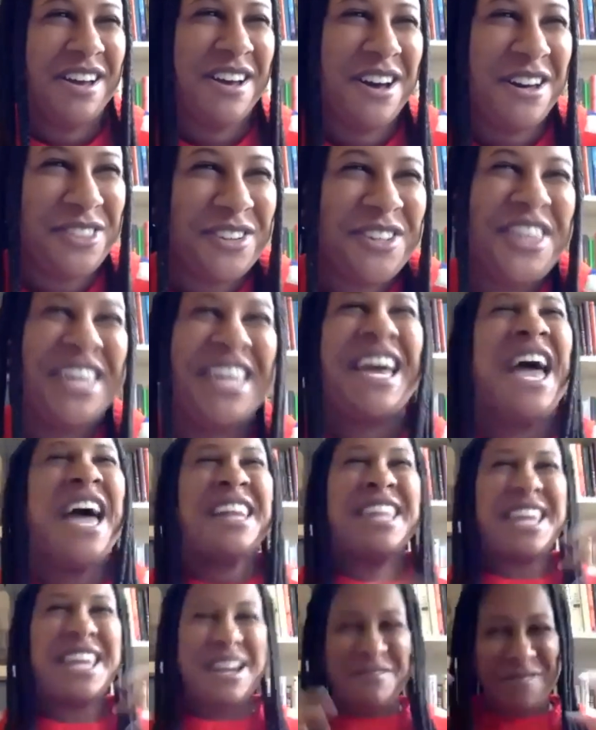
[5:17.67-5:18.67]
Other
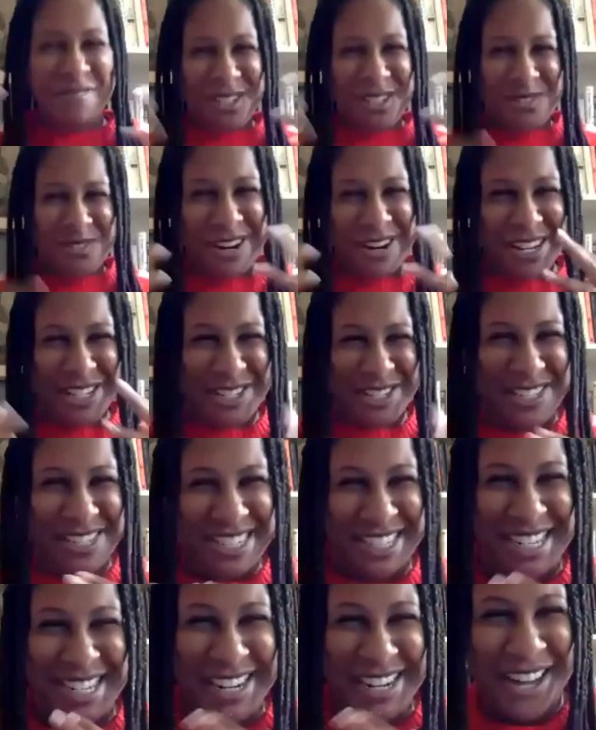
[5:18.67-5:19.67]
like I'm much more
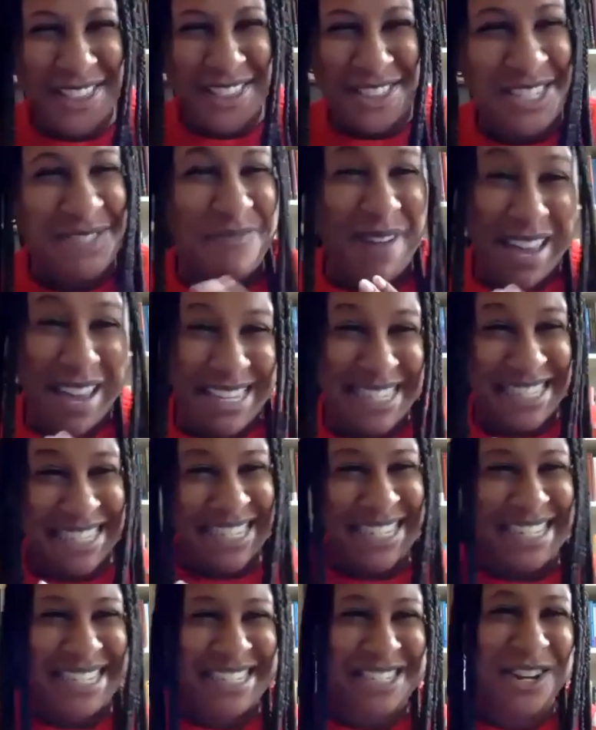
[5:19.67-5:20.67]
interested in other
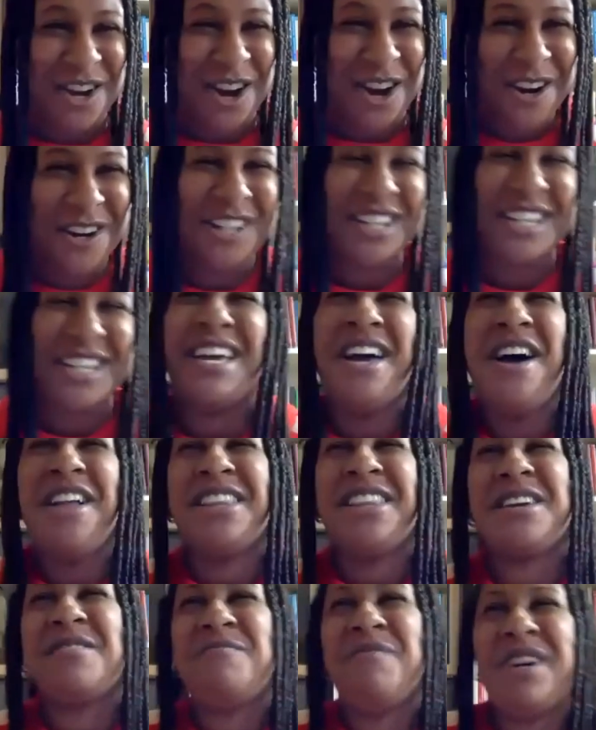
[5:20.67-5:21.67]
spices, curry,
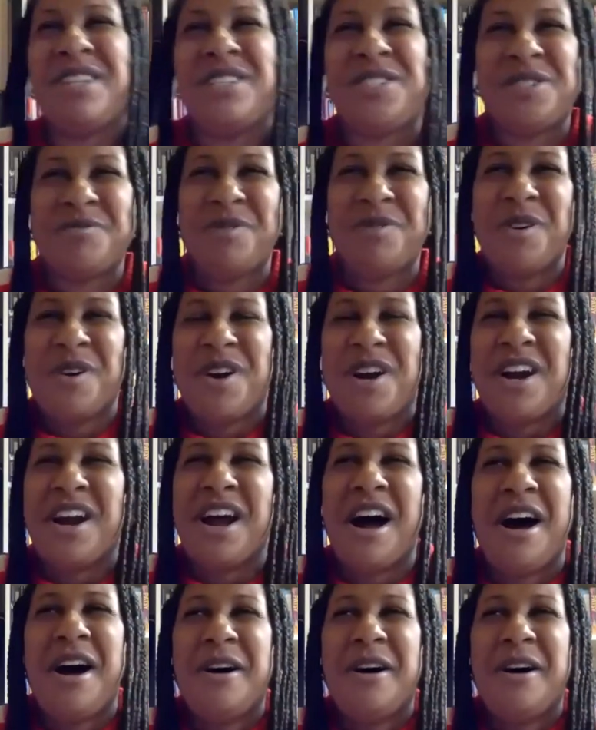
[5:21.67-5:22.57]
like much more